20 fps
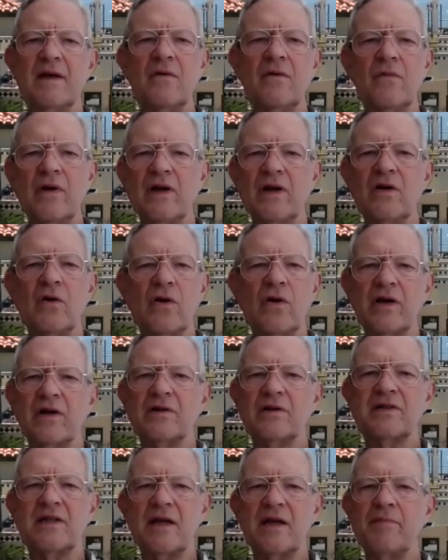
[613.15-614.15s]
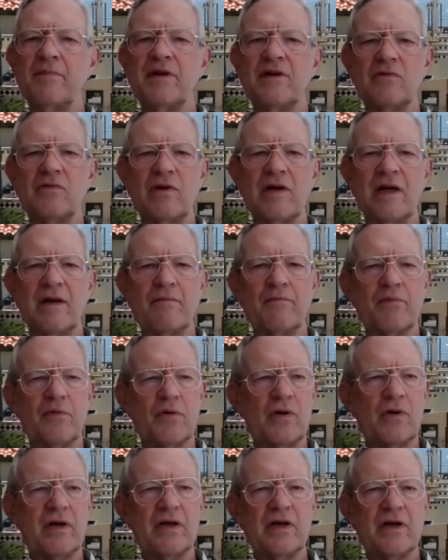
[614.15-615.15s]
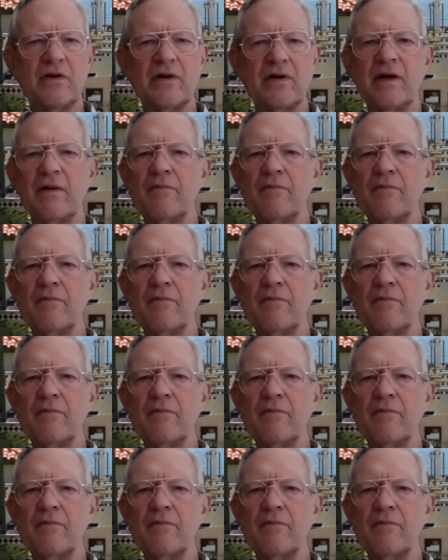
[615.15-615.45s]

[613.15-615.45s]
when loyalty between employer and